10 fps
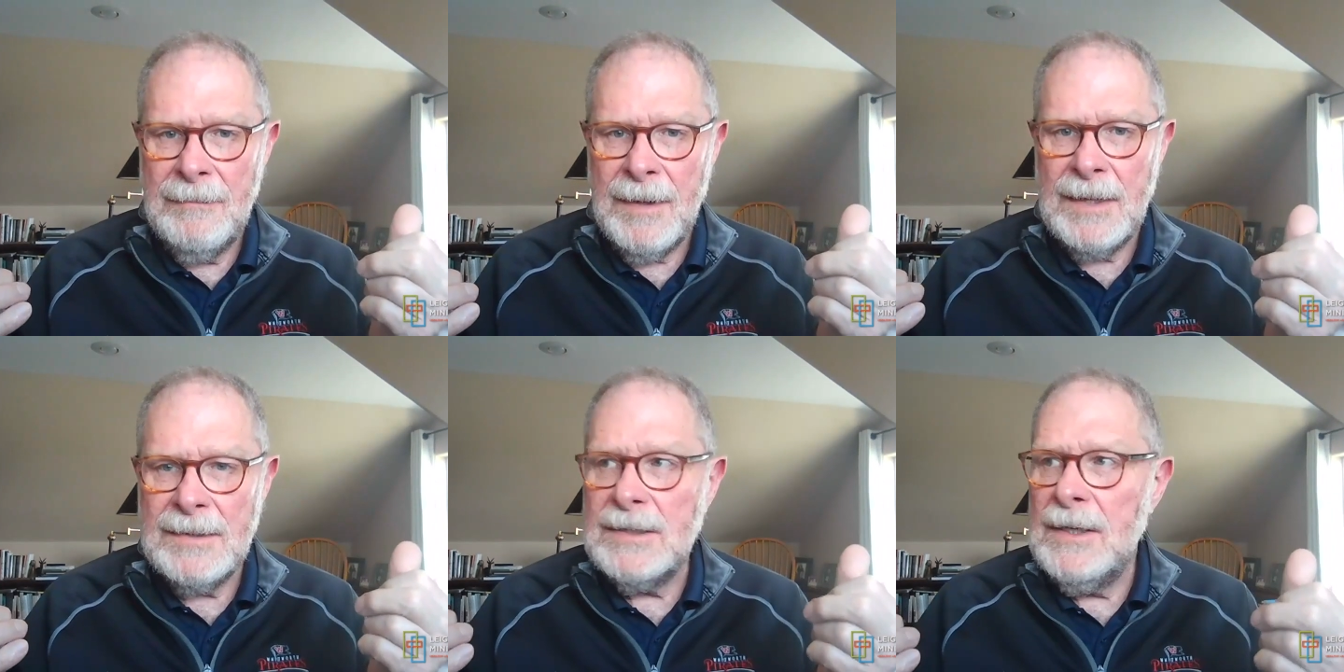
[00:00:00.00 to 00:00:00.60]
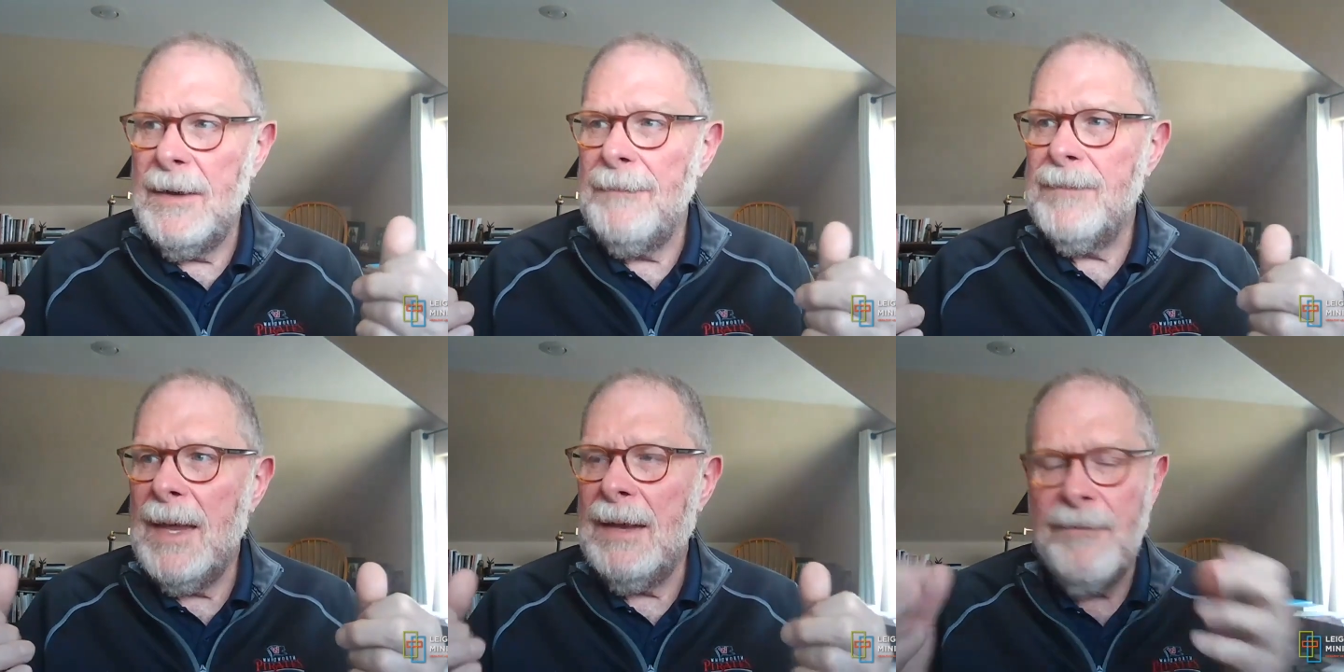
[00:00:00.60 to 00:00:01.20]
Because
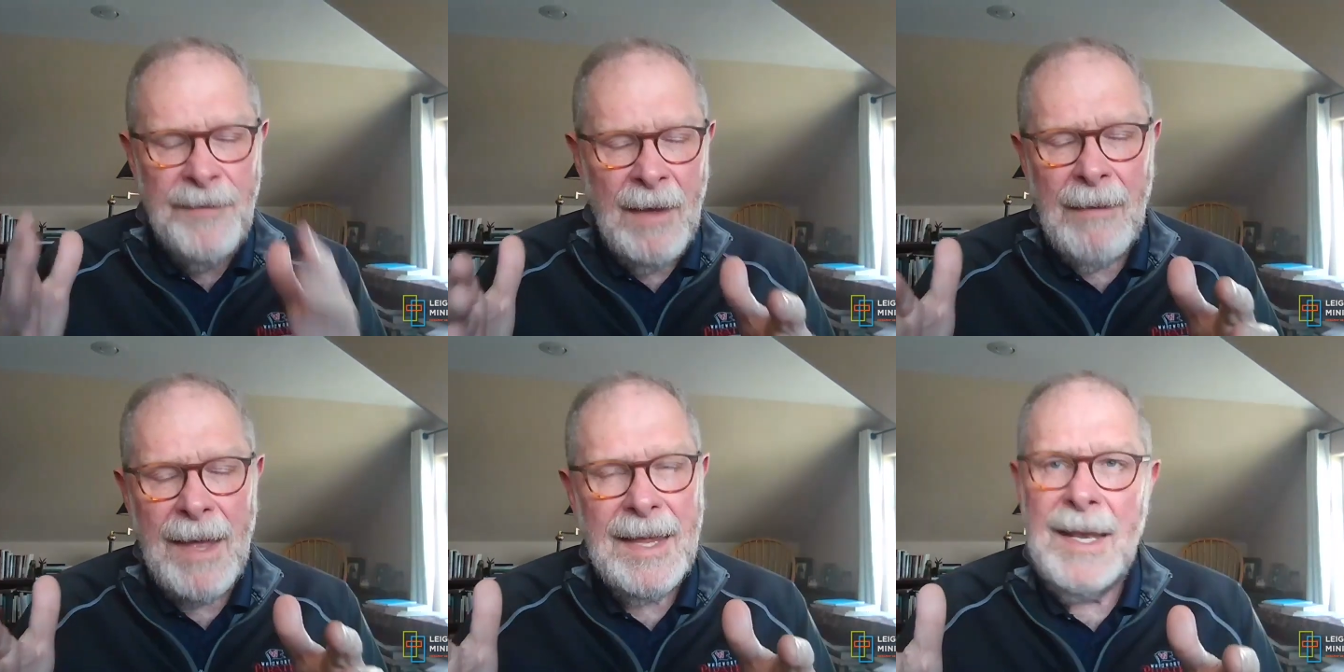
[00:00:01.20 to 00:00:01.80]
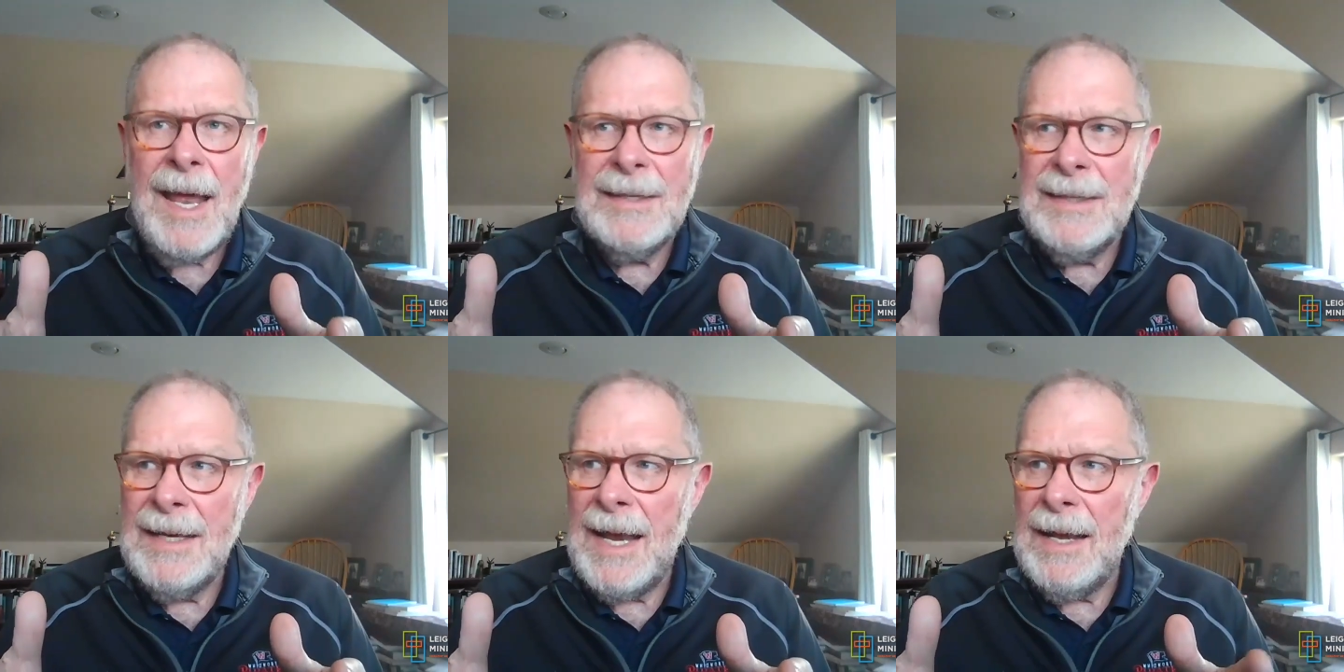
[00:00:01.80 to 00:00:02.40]
it felt like in
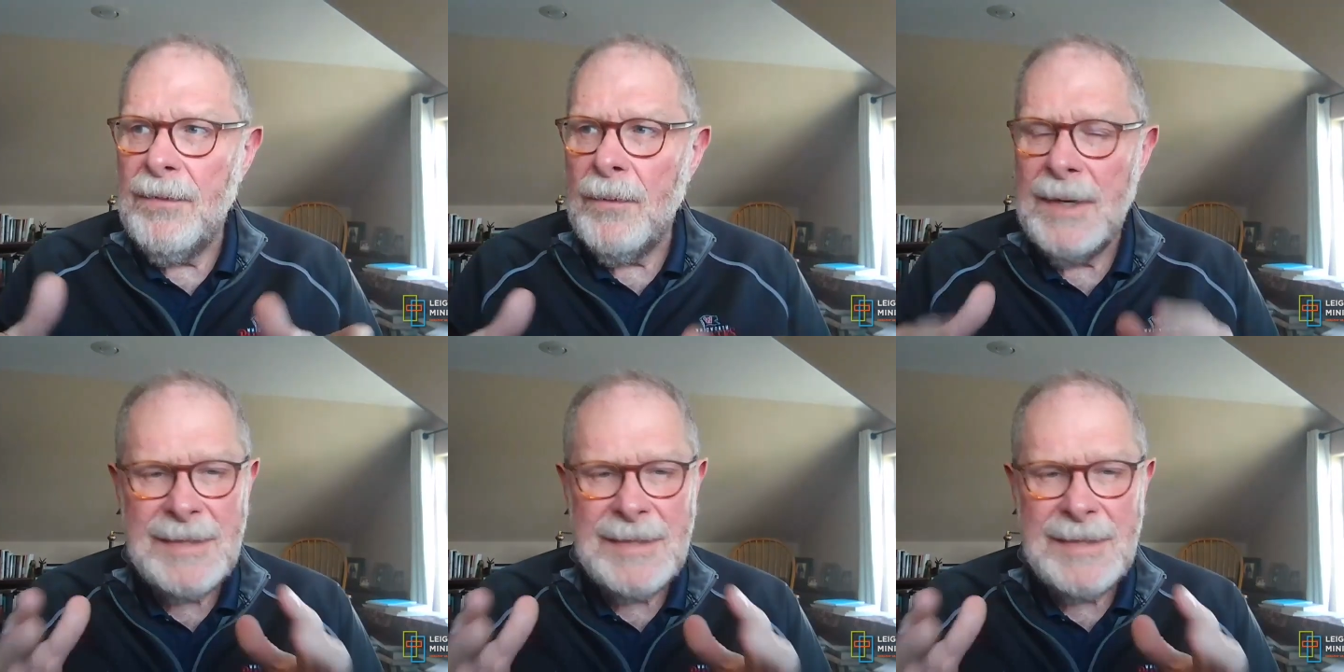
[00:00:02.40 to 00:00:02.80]
1983,